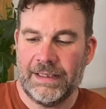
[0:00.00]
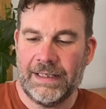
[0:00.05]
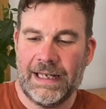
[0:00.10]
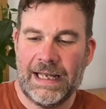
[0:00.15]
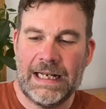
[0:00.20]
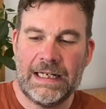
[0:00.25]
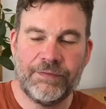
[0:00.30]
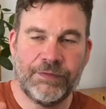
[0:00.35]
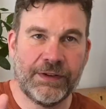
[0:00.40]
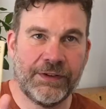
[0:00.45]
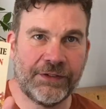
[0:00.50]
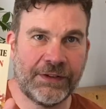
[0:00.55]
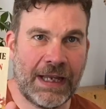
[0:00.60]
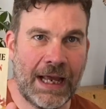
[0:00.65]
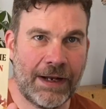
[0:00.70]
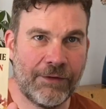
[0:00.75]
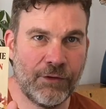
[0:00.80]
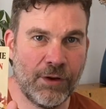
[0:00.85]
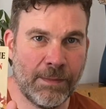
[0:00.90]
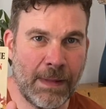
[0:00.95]
Elephants
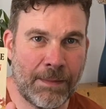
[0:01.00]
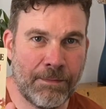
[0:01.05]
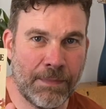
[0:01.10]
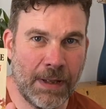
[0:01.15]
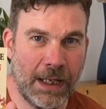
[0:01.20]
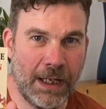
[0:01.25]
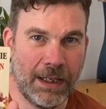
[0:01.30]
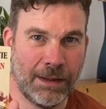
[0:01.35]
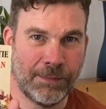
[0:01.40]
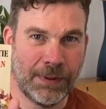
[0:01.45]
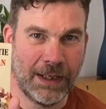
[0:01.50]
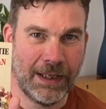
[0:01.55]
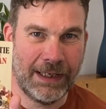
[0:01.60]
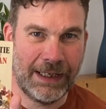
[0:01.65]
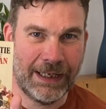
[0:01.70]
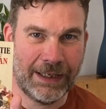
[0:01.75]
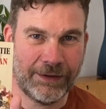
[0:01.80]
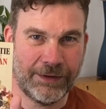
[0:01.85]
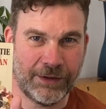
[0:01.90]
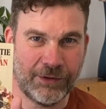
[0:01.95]
Can Remember by
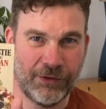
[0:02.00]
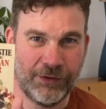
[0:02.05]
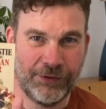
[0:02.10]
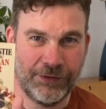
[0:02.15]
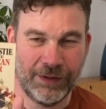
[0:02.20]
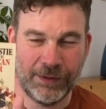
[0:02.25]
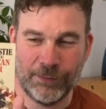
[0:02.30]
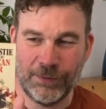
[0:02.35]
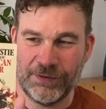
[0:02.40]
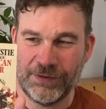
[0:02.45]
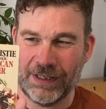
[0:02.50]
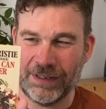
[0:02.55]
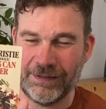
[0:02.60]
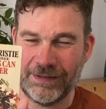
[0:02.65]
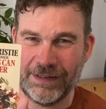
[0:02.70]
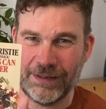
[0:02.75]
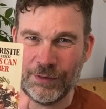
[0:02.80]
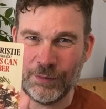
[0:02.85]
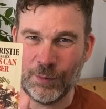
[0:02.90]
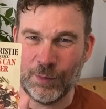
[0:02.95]
Agatha Christie, which
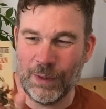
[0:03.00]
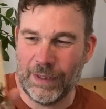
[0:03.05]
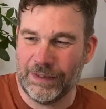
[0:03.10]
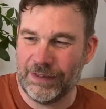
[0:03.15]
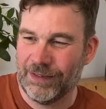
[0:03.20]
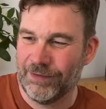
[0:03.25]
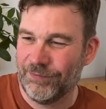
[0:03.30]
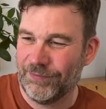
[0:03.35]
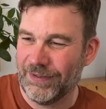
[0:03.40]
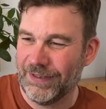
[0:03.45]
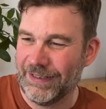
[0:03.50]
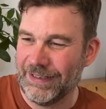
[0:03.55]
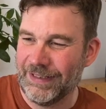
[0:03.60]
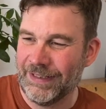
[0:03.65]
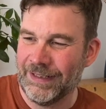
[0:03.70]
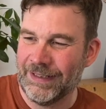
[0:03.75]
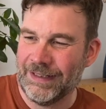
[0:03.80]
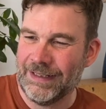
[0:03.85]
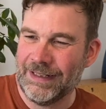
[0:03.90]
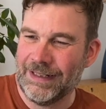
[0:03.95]
has this
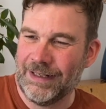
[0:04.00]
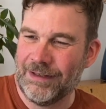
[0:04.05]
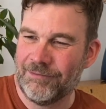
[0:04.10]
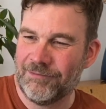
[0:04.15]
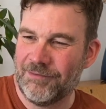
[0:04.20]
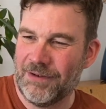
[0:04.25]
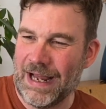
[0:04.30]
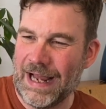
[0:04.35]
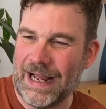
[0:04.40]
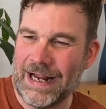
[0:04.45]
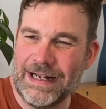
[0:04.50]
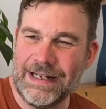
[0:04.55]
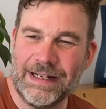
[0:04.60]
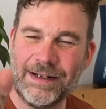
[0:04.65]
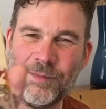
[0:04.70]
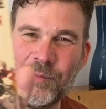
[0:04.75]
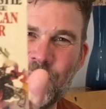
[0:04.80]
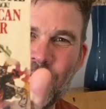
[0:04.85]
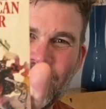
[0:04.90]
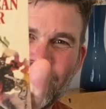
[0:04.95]
wonderfully
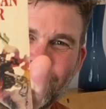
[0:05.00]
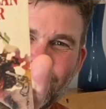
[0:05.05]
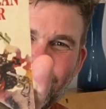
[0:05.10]
random,